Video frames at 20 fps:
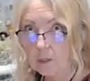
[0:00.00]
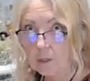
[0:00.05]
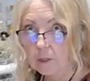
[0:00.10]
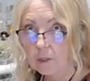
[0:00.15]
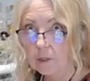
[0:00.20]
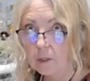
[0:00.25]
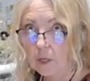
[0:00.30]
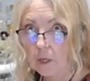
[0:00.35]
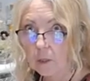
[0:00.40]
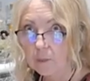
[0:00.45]

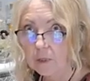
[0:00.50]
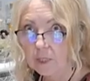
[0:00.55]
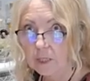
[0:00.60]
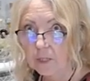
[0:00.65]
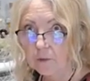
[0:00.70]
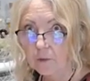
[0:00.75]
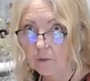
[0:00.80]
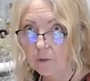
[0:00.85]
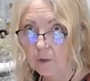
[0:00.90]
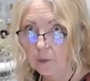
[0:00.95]
stops
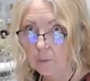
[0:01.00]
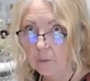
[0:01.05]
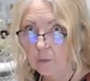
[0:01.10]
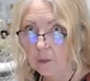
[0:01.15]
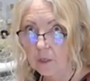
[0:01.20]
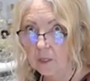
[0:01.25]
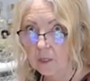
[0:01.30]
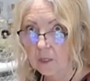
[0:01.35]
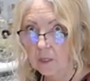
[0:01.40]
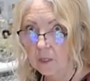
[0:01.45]
it from,
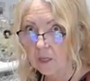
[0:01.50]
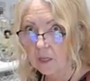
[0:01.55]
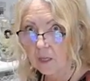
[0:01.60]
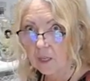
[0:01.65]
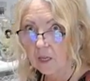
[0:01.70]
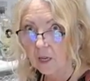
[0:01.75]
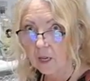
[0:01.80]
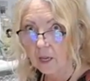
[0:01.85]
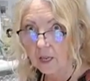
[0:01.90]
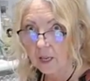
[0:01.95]

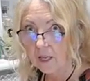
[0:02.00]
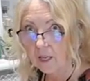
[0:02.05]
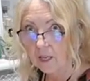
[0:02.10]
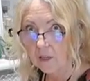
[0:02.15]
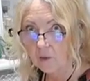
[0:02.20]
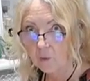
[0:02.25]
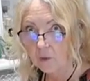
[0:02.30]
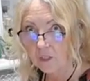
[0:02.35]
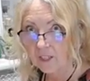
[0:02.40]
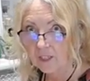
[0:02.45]
I hate
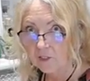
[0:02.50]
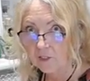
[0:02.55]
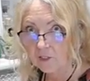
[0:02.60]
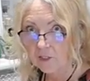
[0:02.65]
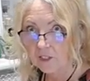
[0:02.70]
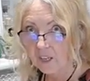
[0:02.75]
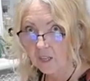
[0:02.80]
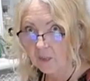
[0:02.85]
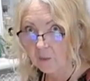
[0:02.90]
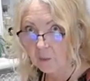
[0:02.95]
it when I do
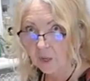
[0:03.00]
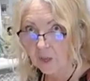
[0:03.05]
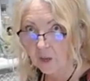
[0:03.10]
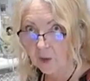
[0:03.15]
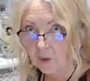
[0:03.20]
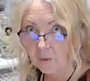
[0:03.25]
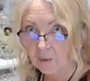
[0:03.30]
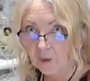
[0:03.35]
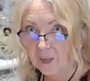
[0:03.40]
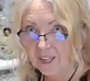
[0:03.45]
that and my
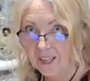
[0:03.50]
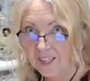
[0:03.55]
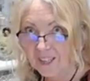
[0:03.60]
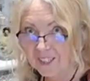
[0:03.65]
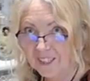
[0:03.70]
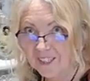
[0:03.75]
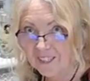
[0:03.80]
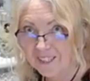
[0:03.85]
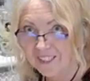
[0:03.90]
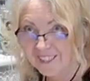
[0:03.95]
arm
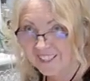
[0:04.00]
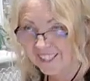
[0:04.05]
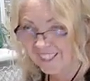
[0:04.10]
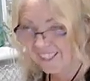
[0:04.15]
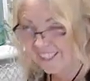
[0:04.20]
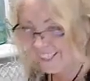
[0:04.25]
wiggles.